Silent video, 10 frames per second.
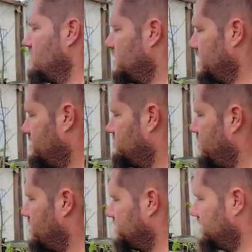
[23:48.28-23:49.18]
like a
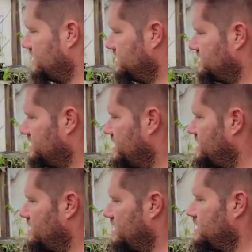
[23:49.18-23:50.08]
branch this thick,
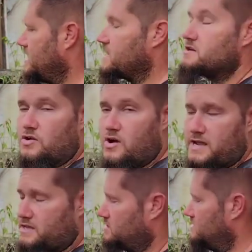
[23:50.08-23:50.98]
it can
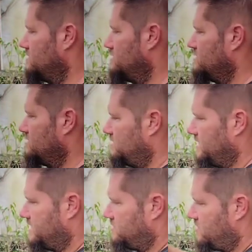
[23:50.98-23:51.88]
crack.
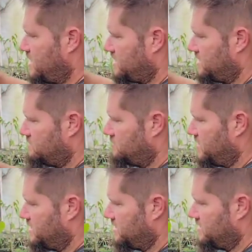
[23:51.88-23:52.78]
It can crack, it can
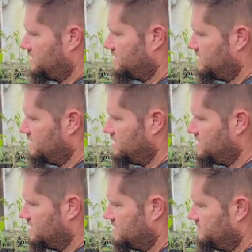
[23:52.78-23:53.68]
break, it can
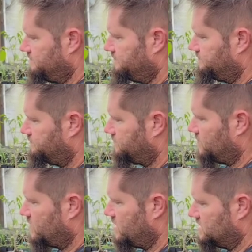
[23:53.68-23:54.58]
uh,
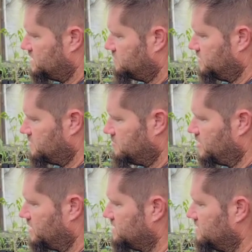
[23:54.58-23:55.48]
uh, split the
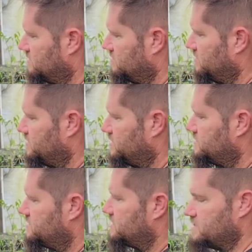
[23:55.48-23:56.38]
bark. So you do,
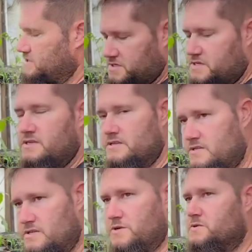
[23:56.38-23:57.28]
you
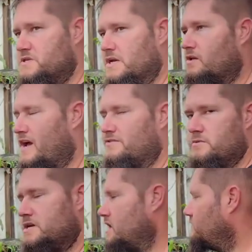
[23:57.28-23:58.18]
do still have to
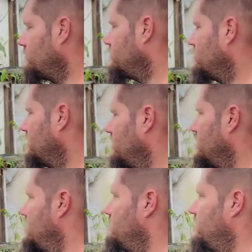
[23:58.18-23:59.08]
be careful,
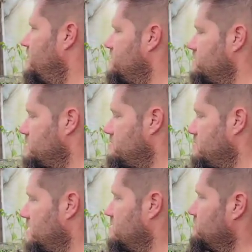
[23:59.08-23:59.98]
but you can
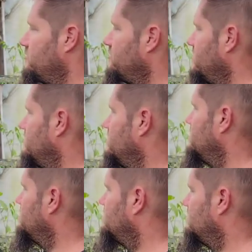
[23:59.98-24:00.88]
bend them pretty,
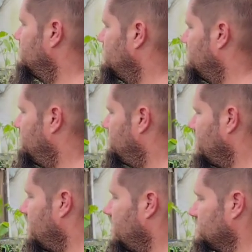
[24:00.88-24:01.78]

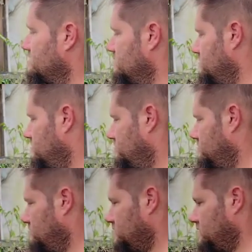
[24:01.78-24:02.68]
pretty awesome.
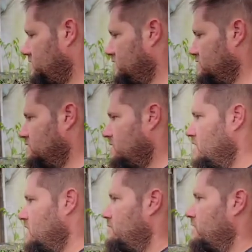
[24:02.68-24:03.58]
So
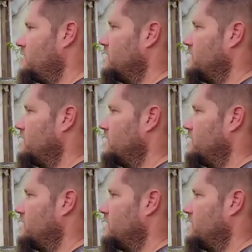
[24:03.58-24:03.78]
I'm going to go